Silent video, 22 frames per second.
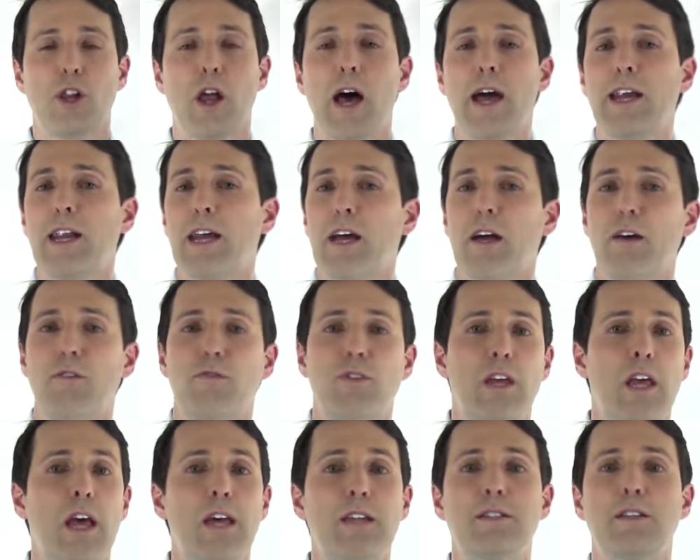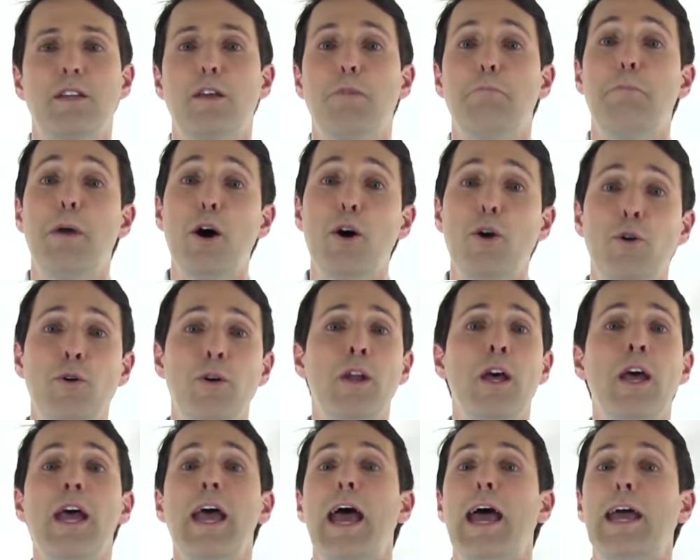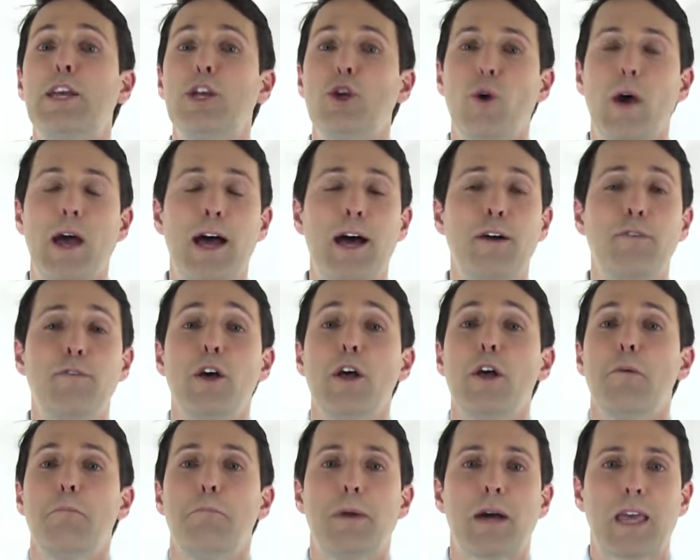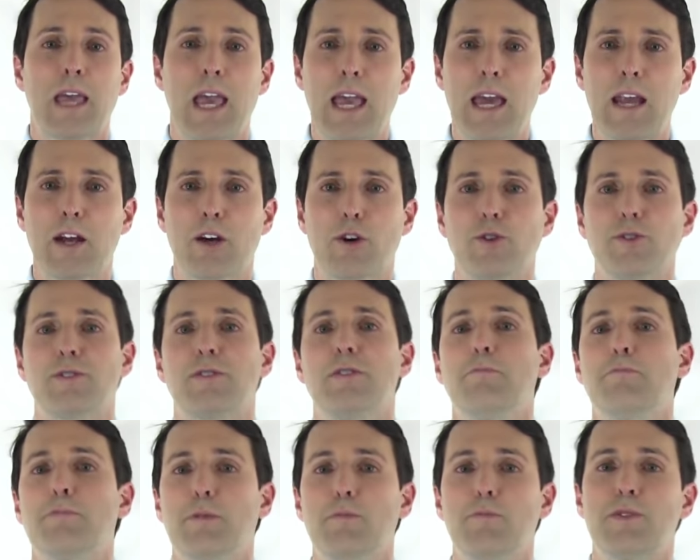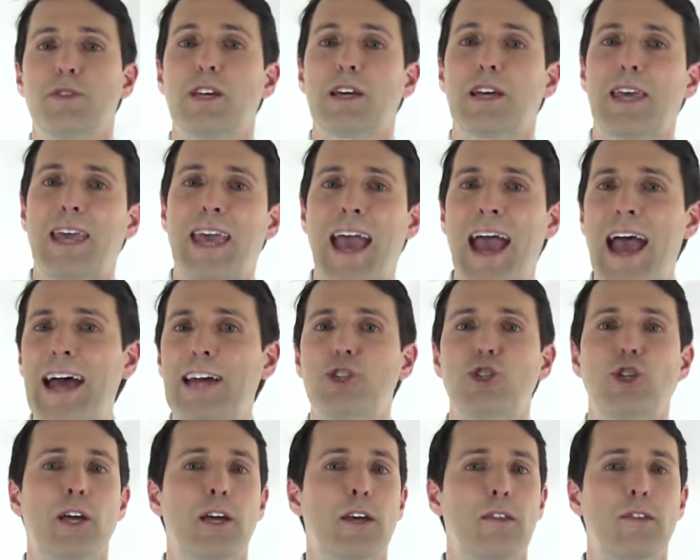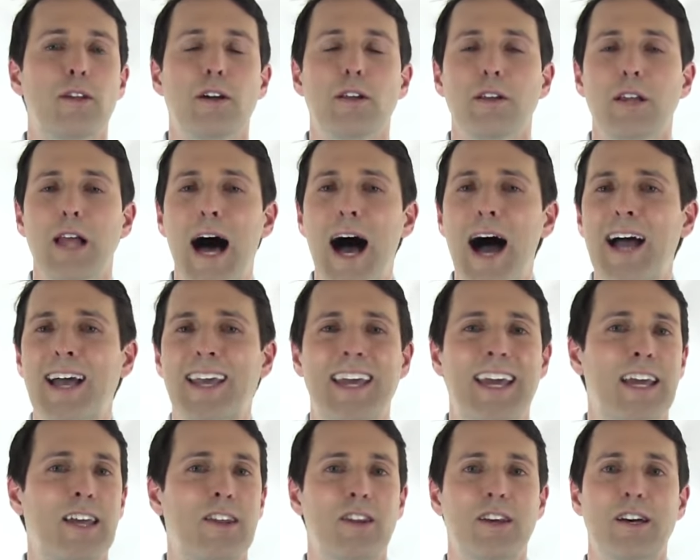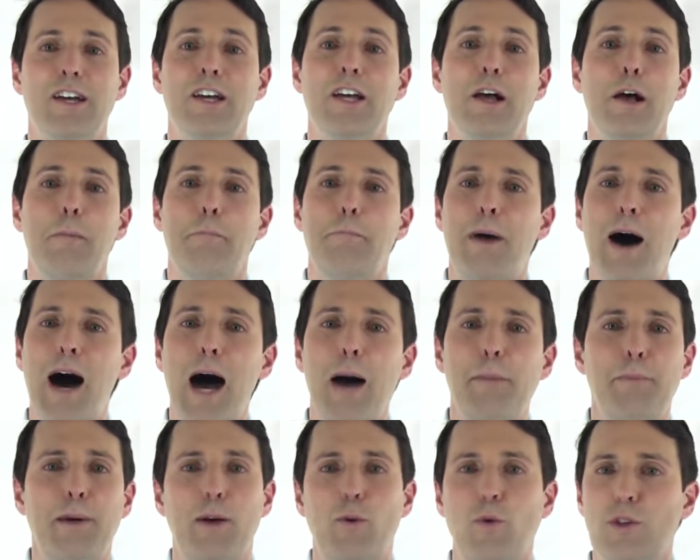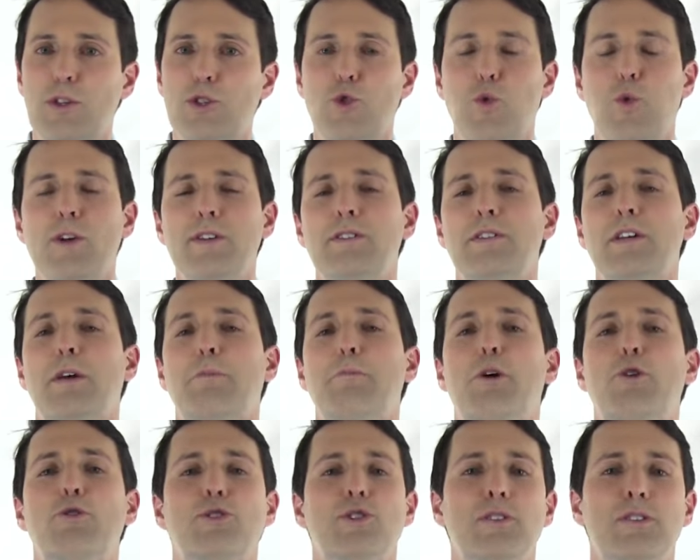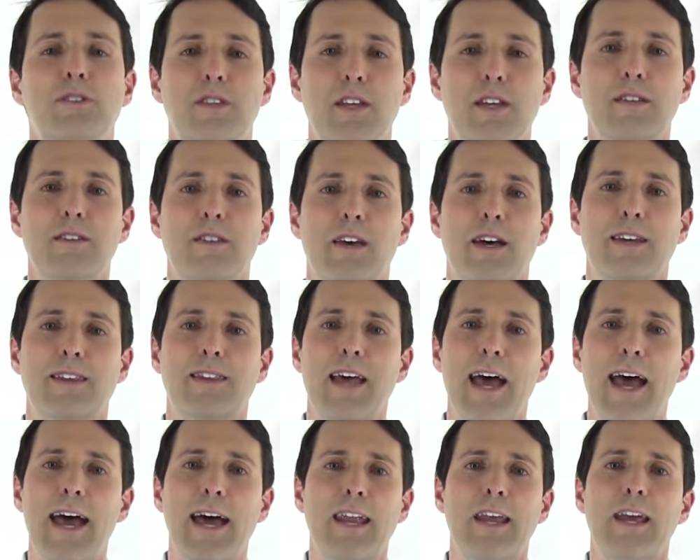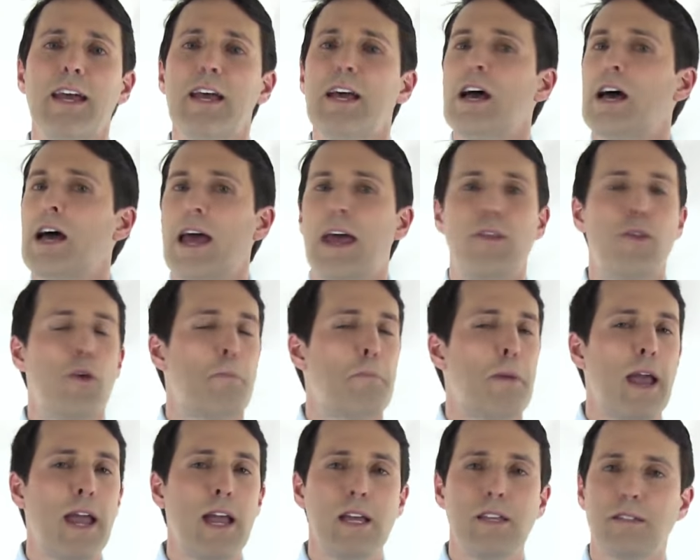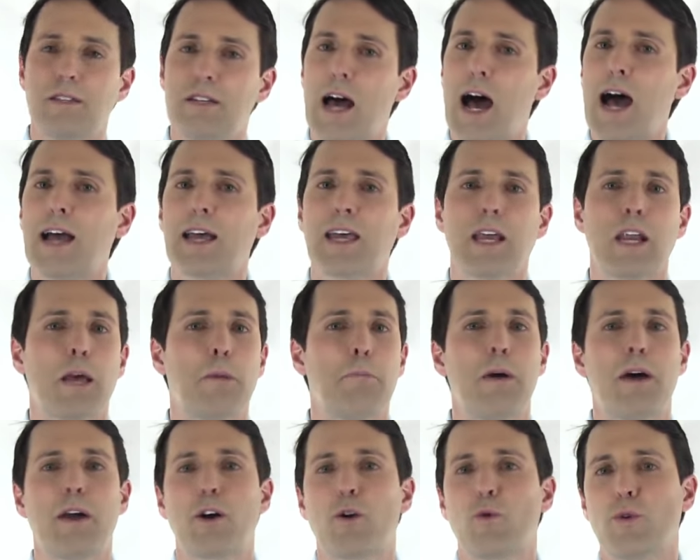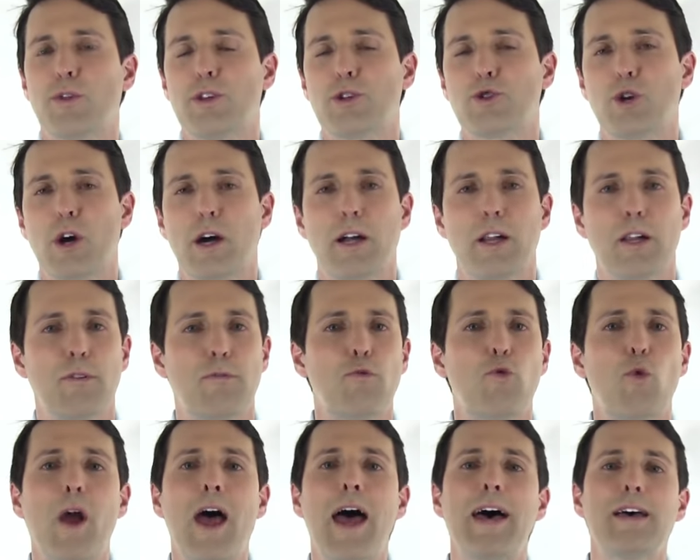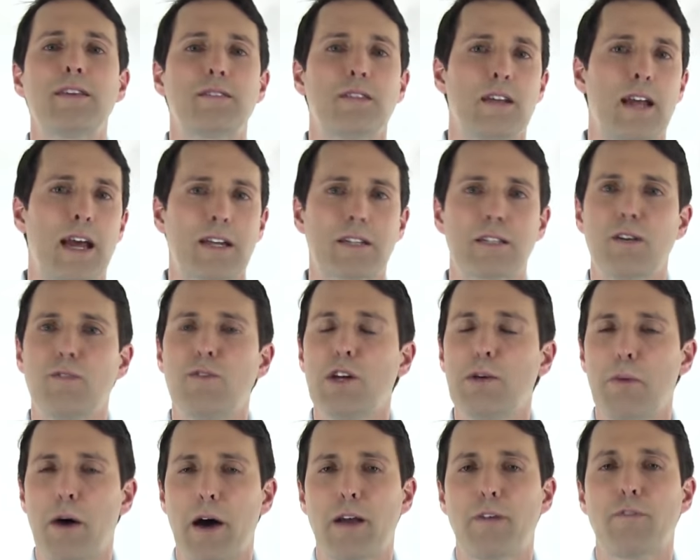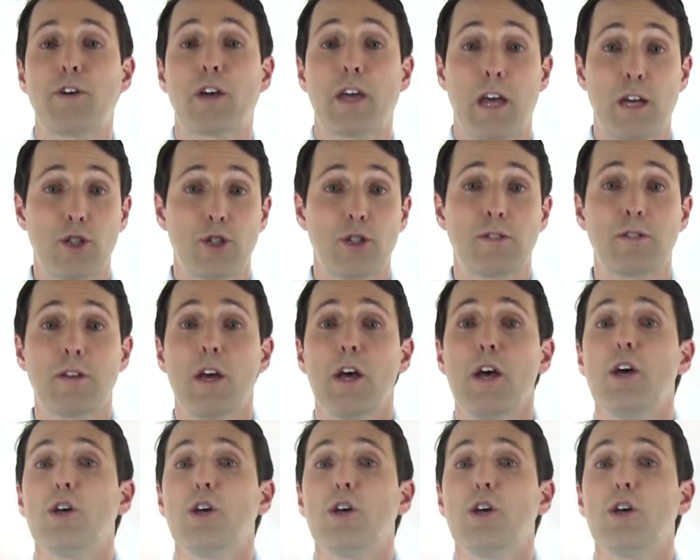lining of the ends of the bone, and you have mechanical symptoms, the catching, the locking, the popping with twisting motions, things like that, and the pain's not getting better with the trial of rest and activity modifications,